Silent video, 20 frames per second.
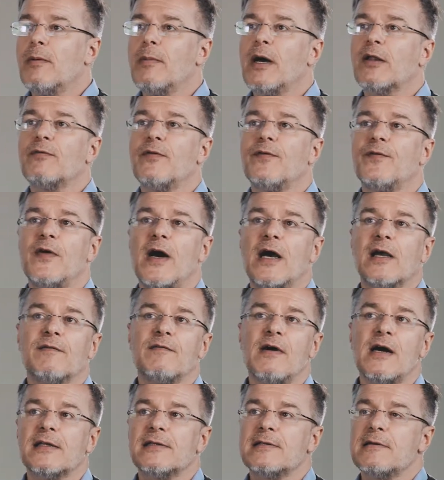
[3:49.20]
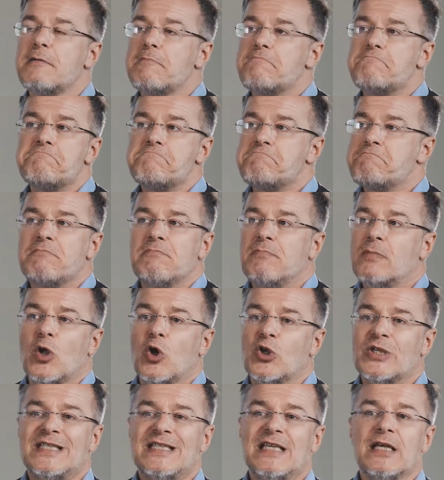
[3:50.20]
about the fact that
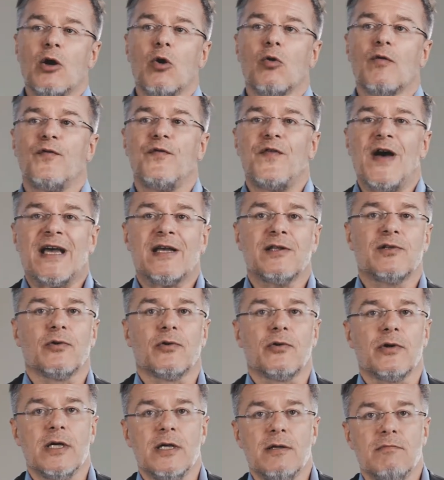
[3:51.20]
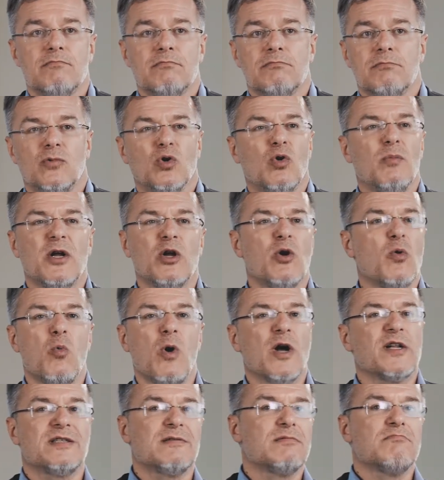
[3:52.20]
a single factory, no matter
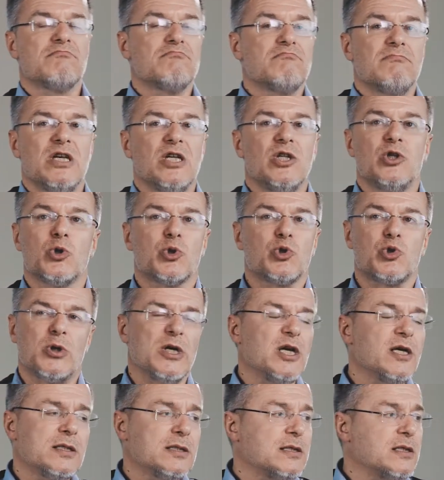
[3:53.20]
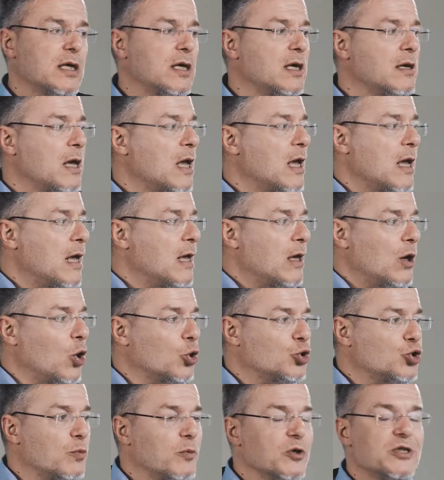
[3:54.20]
what industry, let's say
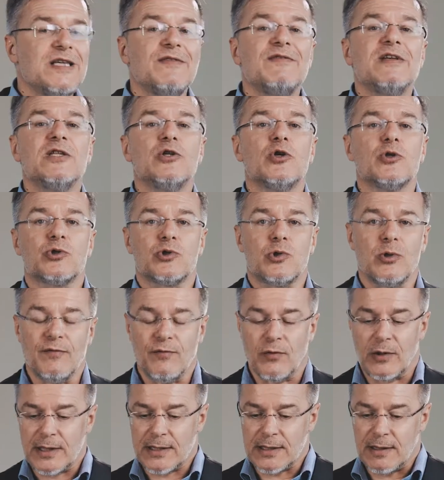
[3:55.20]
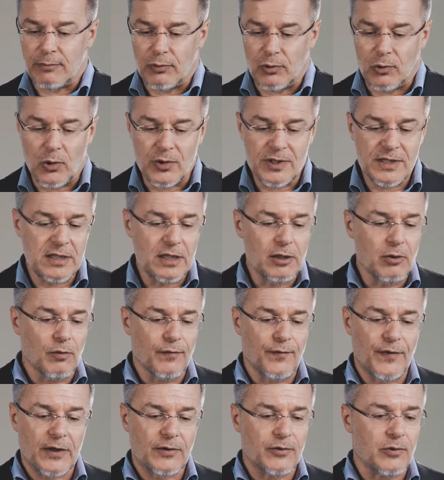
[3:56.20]
automotive industry, for example, a single
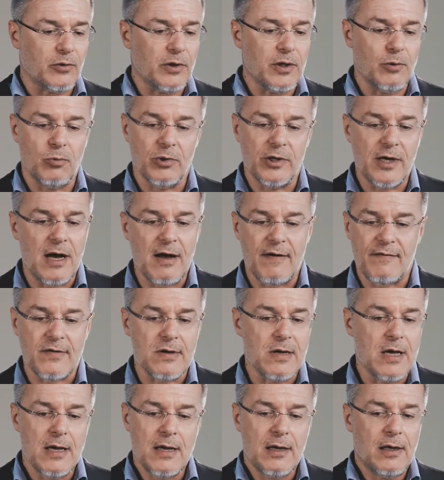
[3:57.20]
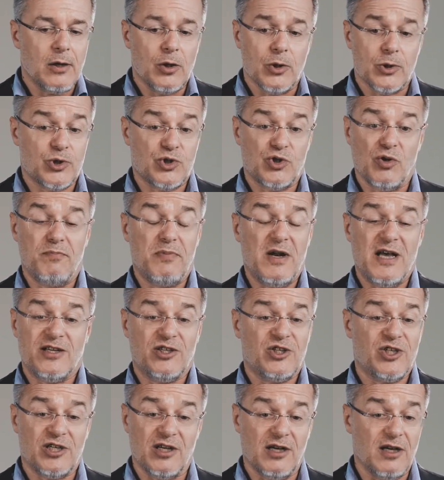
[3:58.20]
factory would have a supply
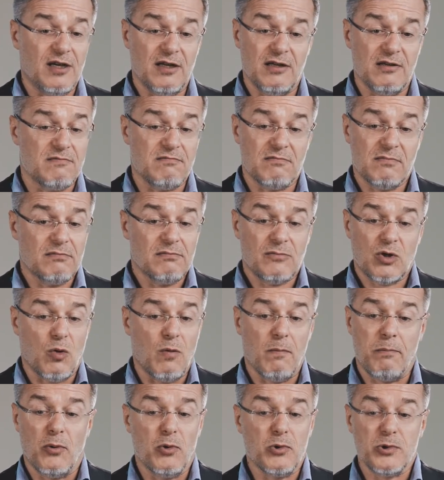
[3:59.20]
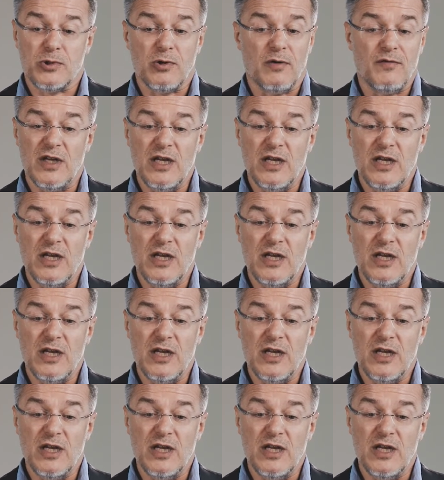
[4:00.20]
chain composed of